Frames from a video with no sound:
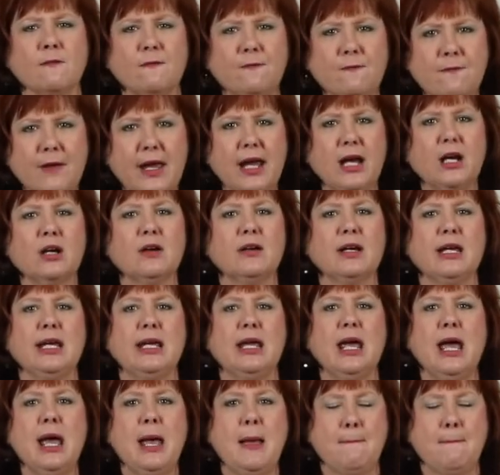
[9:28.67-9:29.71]
very
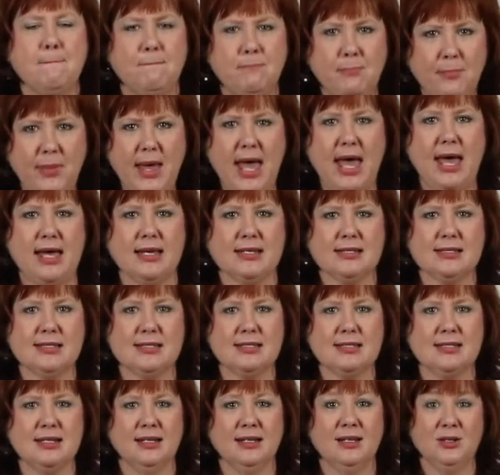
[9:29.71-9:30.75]

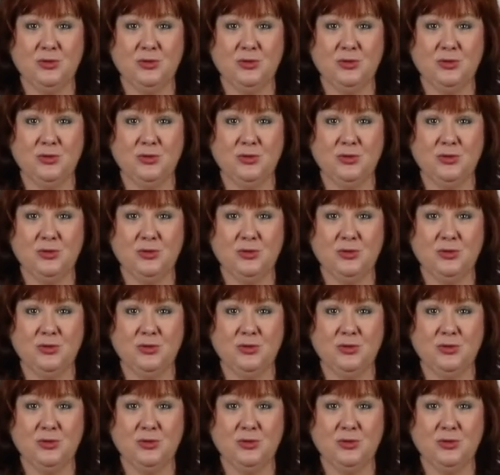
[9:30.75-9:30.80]
best.